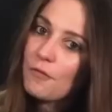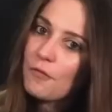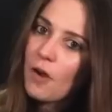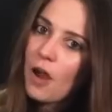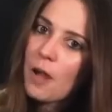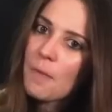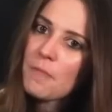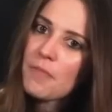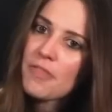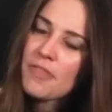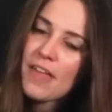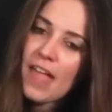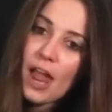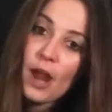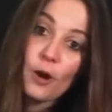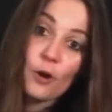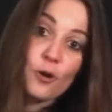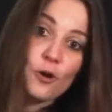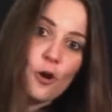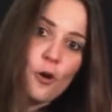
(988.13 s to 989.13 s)
From
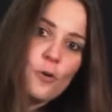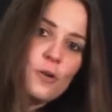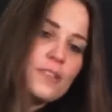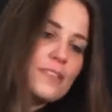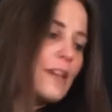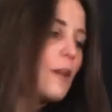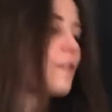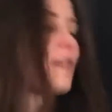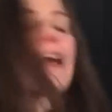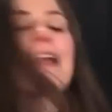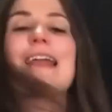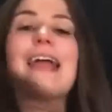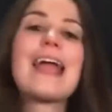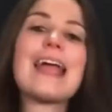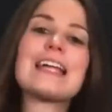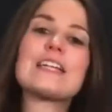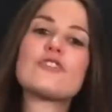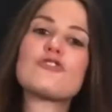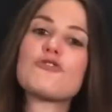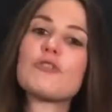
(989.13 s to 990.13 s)
there, notice how that
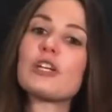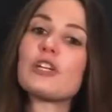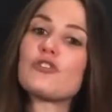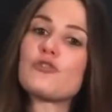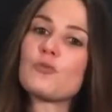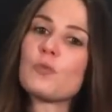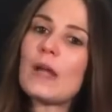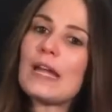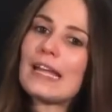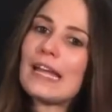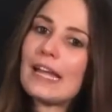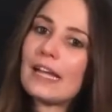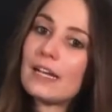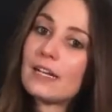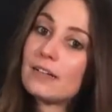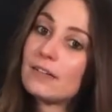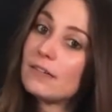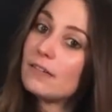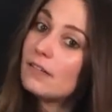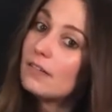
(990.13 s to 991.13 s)
A string is
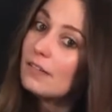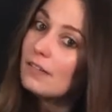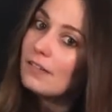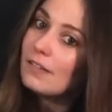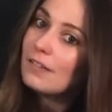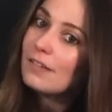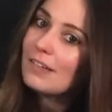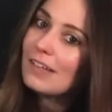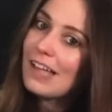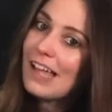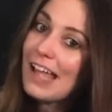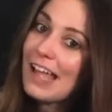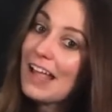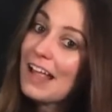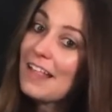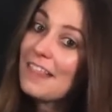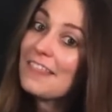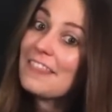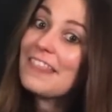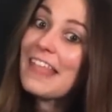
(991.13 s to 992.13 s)
ringing.
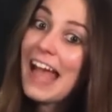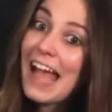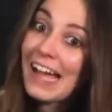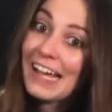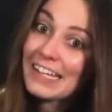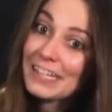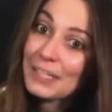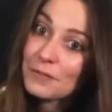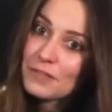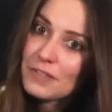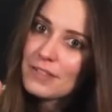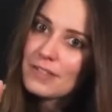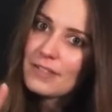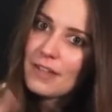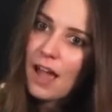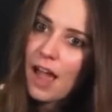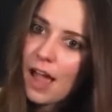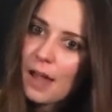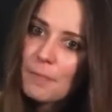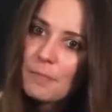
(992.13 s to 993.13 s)
That gives us
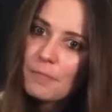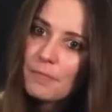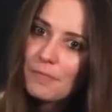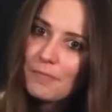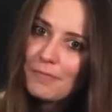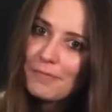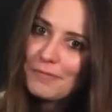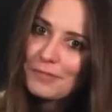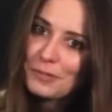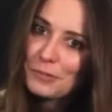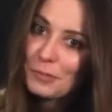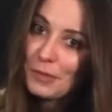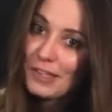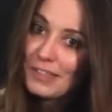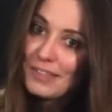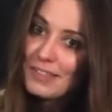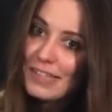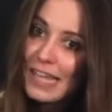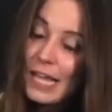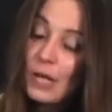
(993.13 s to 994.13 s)
time to
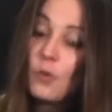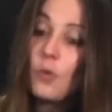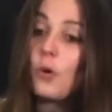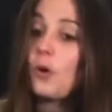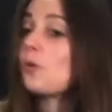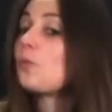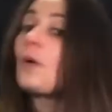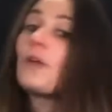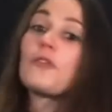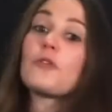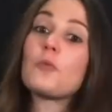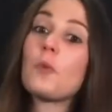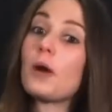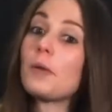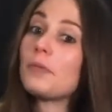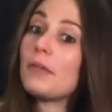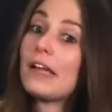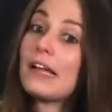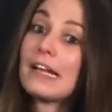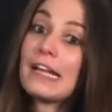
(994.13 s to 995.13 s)
play this A chord. Whether you
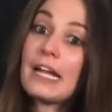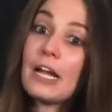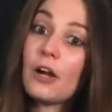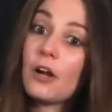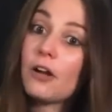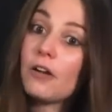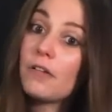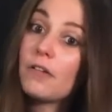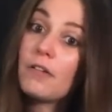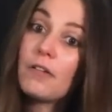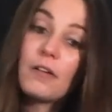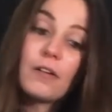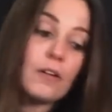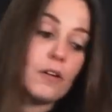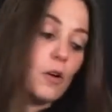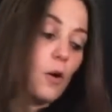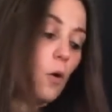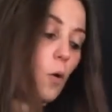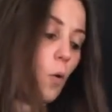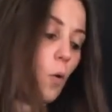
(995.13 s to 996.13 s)
want to play it here
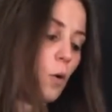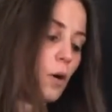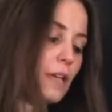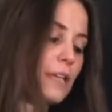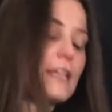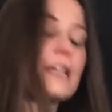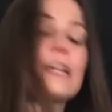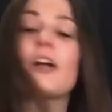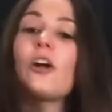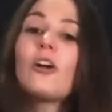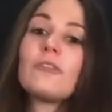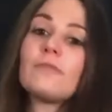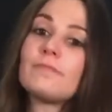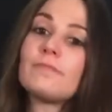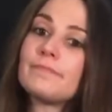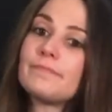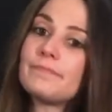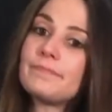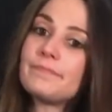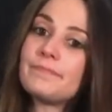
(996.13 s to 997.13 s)
or here
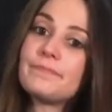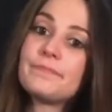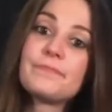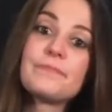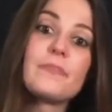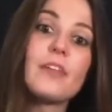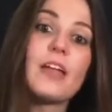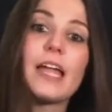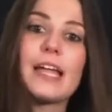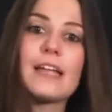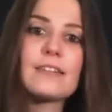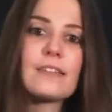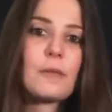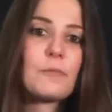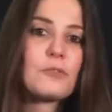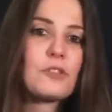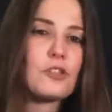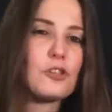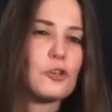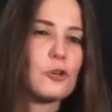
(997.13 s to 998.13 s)
is
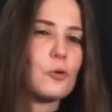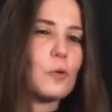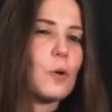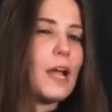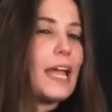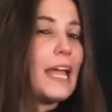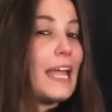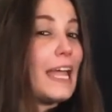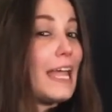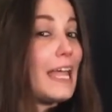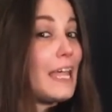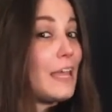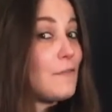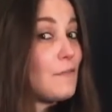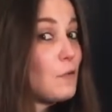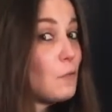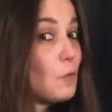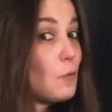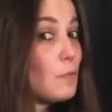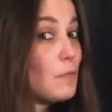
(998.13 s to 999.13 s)
up to you.
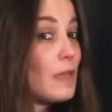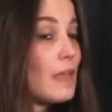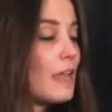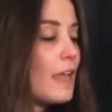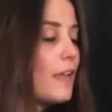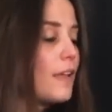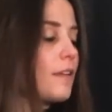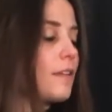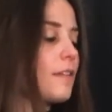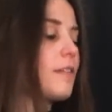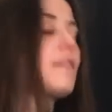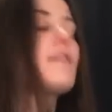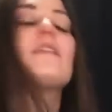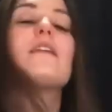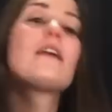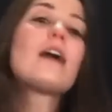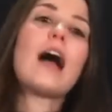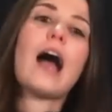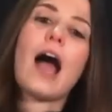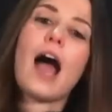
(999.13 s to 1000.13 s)
If it were me,
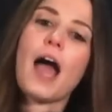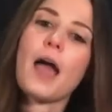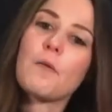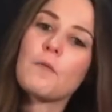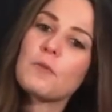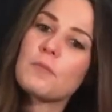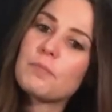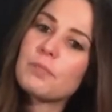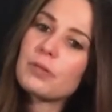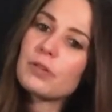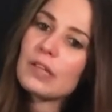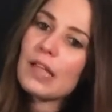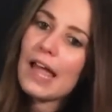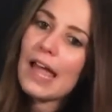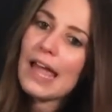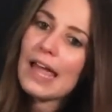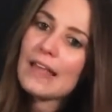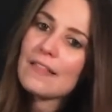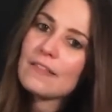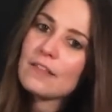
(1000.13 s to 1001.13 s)
I would
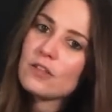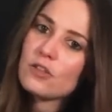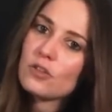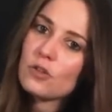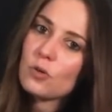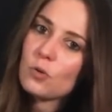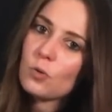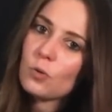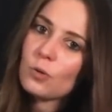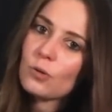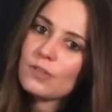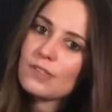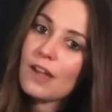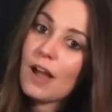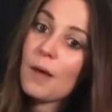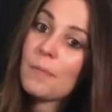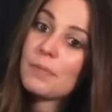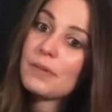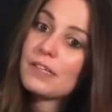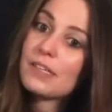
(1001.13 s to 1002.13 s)
play these chords
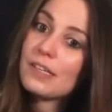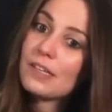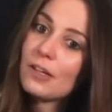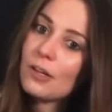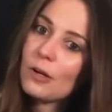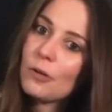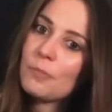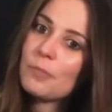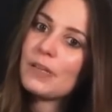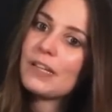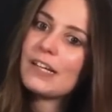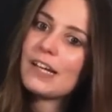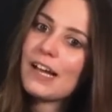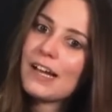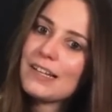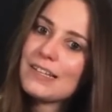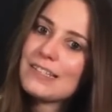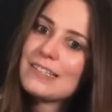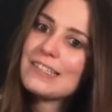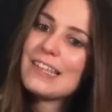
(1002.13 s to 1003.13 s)
up here
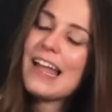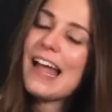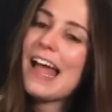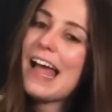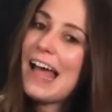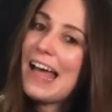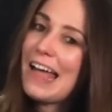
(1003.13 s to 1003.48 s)
because